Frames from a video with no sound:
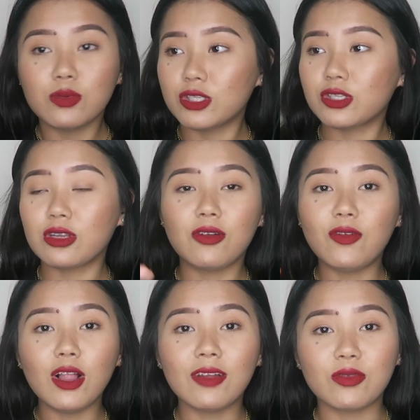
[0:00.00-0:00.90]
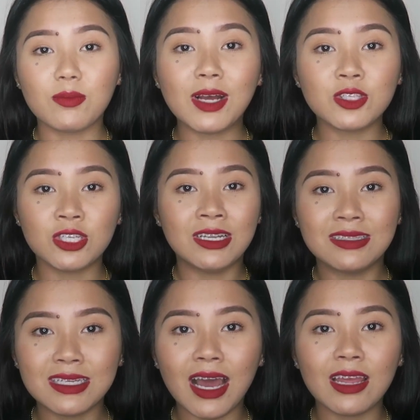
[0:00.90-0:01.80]
we're just gonna fall off the mountain
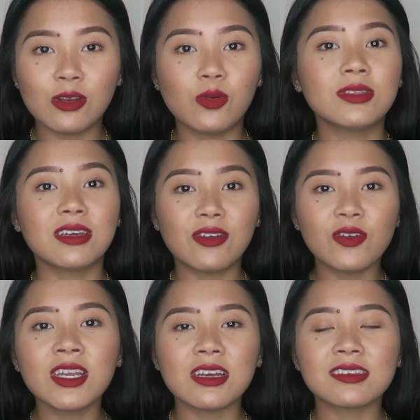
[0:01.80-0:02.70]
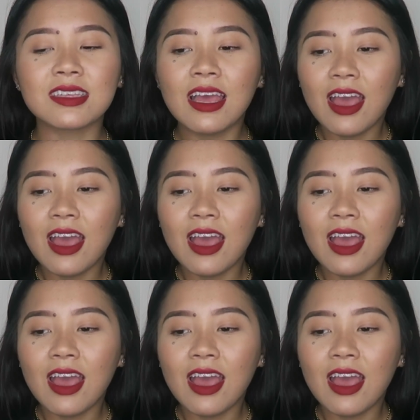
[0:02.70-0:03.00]
and die and no one's gonna find us.